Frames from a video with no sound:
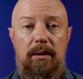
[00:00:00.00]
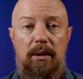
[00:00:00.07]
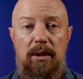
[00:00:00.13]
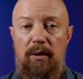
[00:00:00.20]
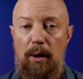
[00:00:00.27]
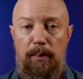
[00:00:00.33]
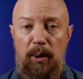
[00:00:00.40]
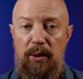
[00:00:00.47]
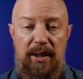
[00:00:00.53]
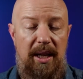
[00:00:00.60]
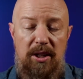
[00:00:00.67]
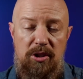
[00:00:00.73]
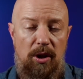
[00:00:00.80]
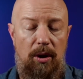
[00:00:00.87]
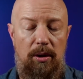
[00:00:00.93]
You upload the
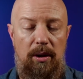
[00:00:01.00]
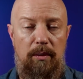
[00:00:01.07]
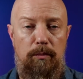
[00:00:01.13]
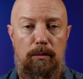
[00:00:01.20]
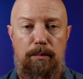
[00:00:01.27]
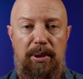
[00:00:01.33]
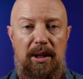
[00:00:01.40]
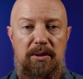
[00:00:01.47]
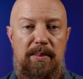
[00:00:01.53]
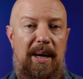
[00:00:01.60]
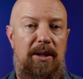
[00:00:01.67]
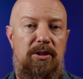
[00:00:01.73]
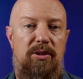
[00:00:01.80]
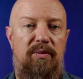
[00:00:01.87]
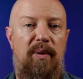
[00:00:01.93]
HDR, it plays
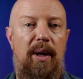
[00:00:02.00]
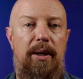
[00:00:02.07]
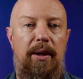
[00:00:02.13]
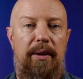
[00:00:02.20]
back just fine